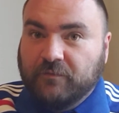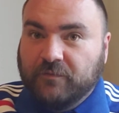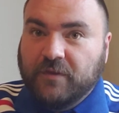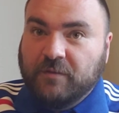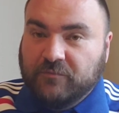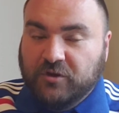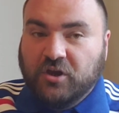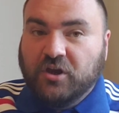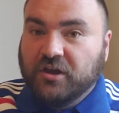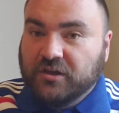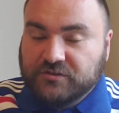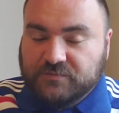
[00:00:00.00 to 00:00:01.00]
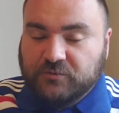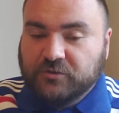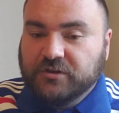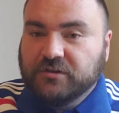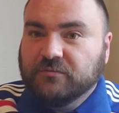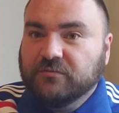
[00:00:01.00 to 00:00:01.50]
them years
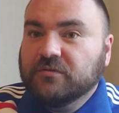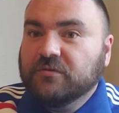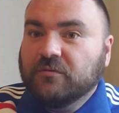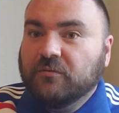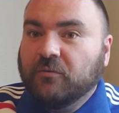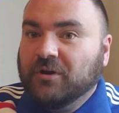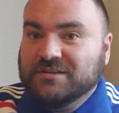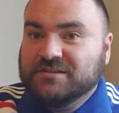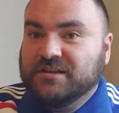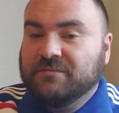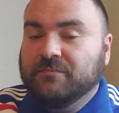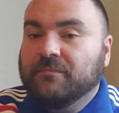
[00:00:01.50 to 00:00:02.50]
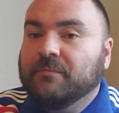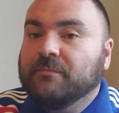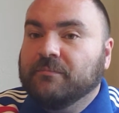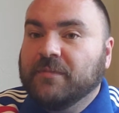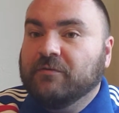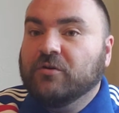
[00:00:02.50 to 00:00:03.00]
bloody wanting a
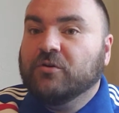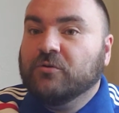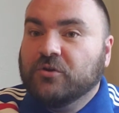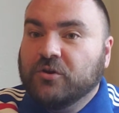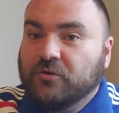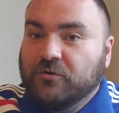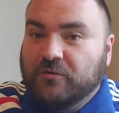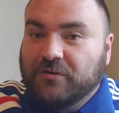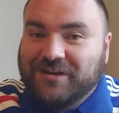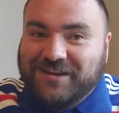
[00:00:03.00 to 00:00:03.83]
miracle cure,